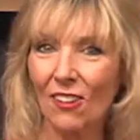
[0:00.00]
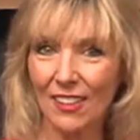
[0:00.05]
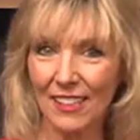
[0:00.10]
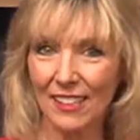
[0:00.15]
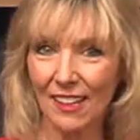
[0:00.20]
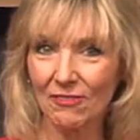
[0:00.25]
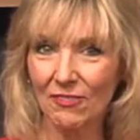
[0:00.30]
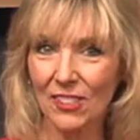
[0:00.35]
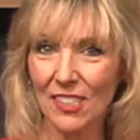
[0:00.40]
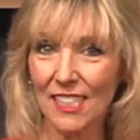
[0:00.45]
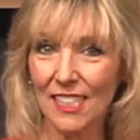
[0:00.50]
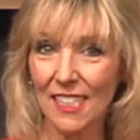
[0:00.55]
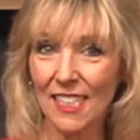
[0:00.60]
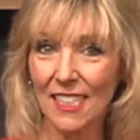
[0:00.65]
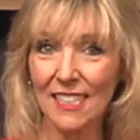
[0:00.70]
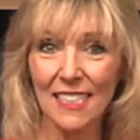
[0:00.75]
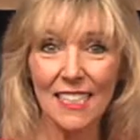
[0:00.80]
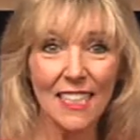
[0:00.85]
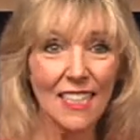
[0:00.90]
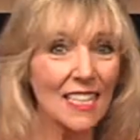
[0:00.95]
Yelverton.
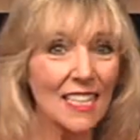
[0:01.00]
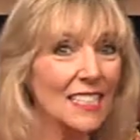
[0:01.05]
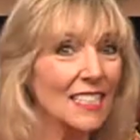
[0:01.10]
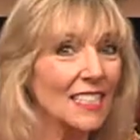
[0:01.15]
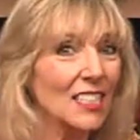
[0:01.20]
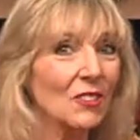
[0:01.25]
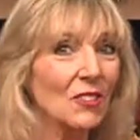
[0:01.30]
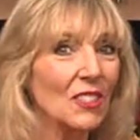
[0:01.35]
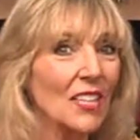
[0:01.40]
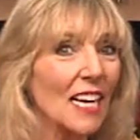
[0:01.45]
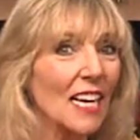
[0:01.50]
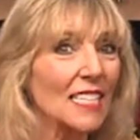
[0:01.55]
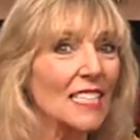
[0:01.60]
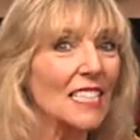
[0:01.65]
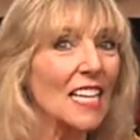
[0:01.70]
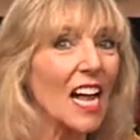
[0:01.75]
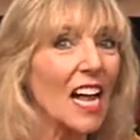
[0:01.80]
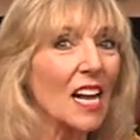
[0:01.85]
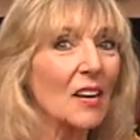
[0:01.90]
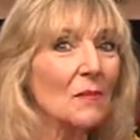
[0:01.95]
Until I see you next
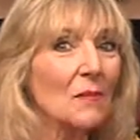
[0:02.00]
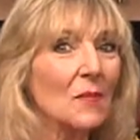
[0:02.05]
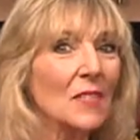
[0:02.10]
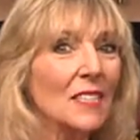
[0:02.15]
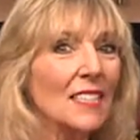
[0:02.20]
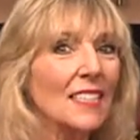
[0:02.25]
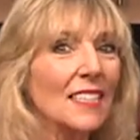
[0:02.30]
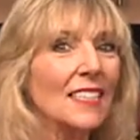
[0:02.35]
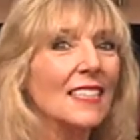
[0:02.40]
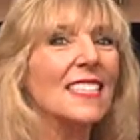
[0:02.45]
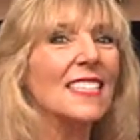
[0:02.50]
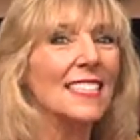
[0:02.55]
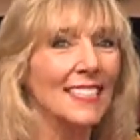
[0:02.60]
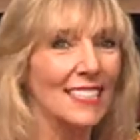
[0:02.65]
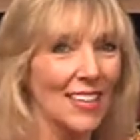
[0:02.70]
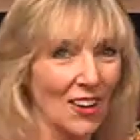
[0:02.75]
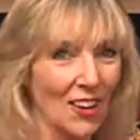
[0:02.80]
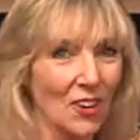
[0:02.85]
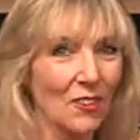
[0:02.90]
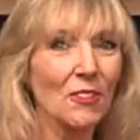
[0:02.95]
time,
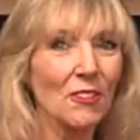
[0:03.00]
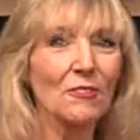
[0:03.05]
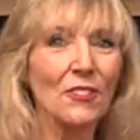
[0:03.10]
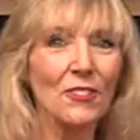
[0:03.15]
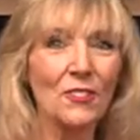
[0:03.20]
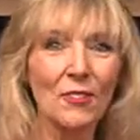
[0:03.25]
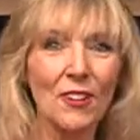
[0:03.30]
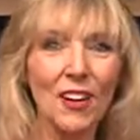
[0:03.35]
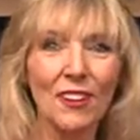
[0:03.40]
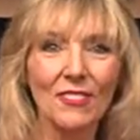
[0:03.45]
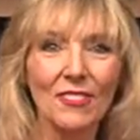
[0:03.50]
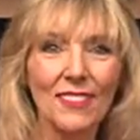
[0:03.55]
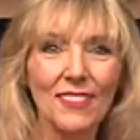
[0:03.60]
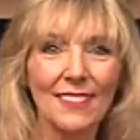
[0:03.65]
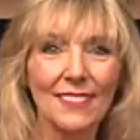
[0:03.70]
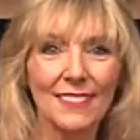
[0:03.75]
stay hungry for travel.